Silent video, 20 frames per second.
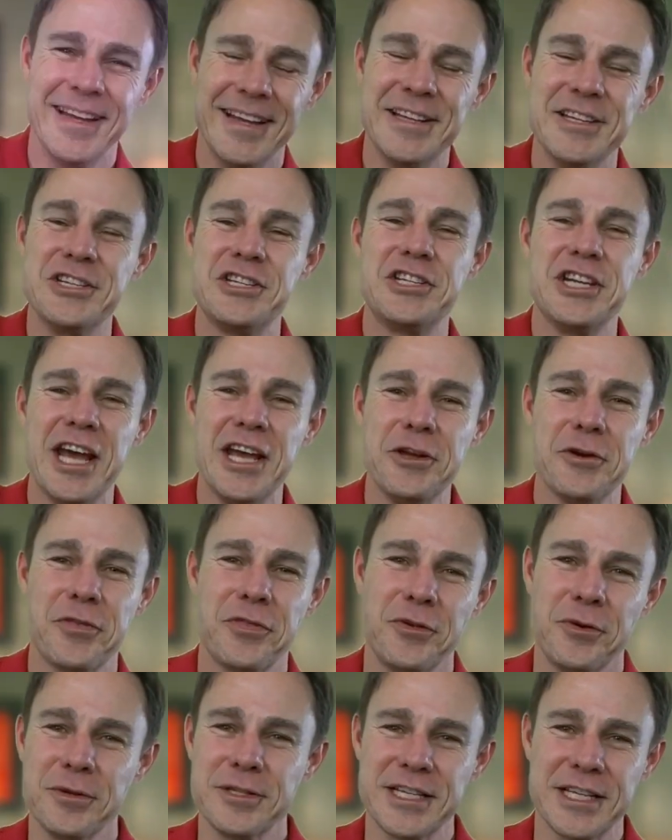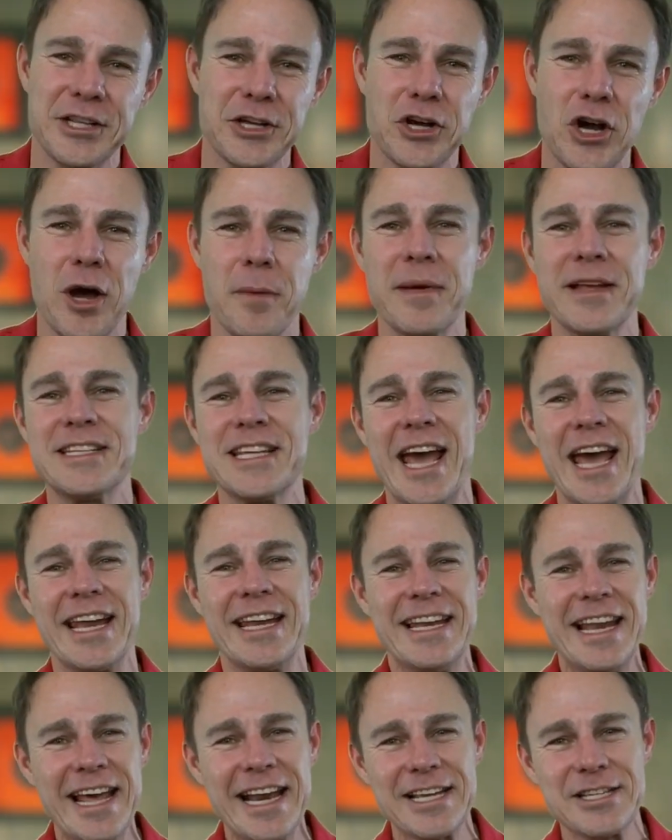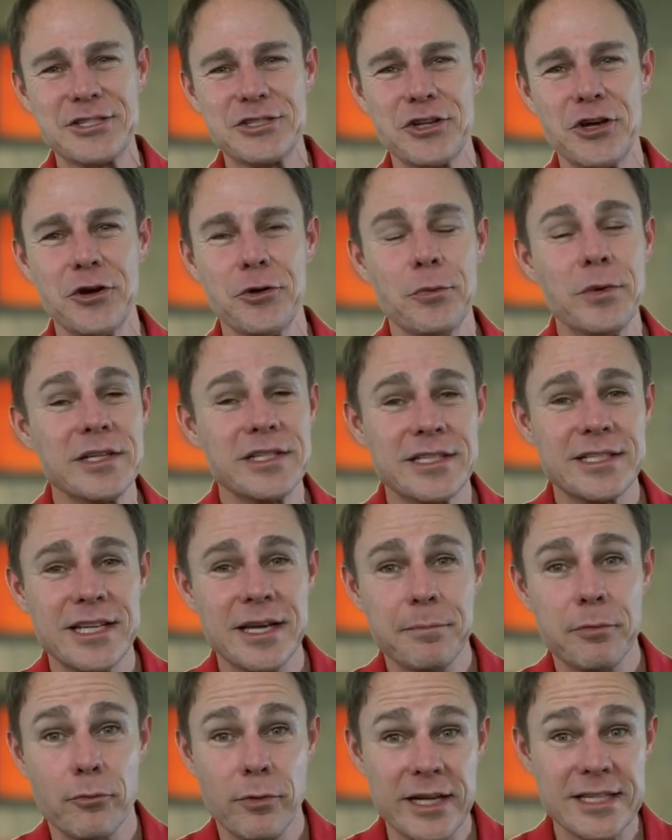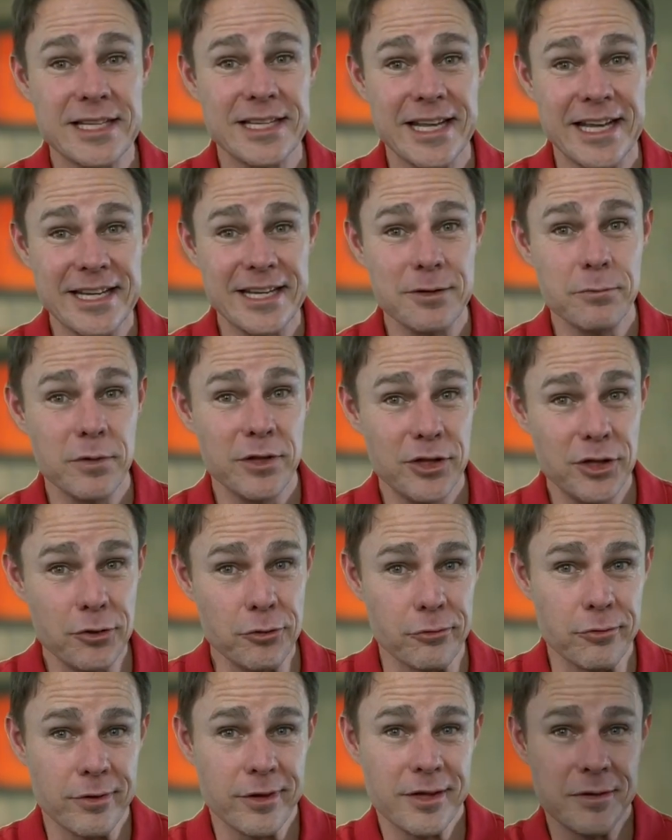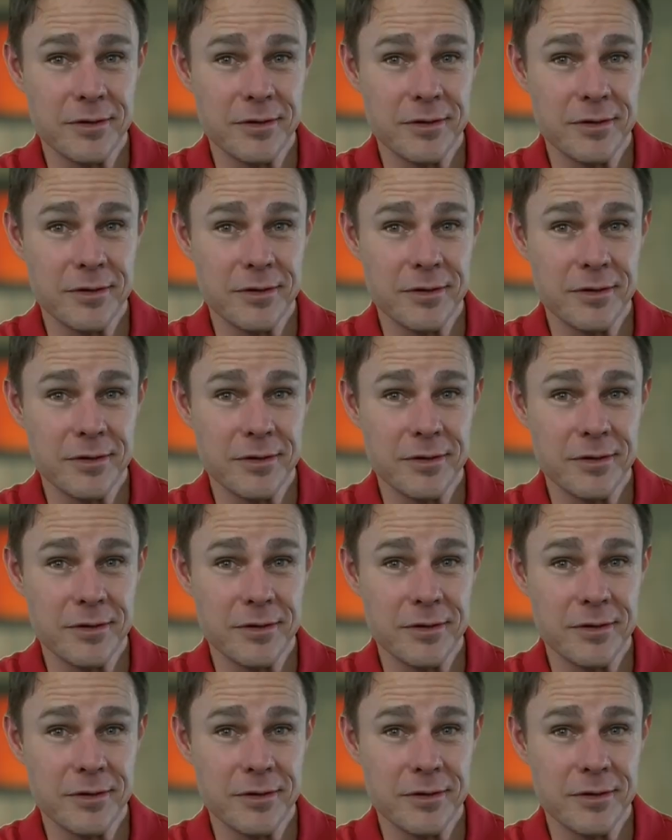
Share your thoughts in the comments and let us know which tip resonated with you the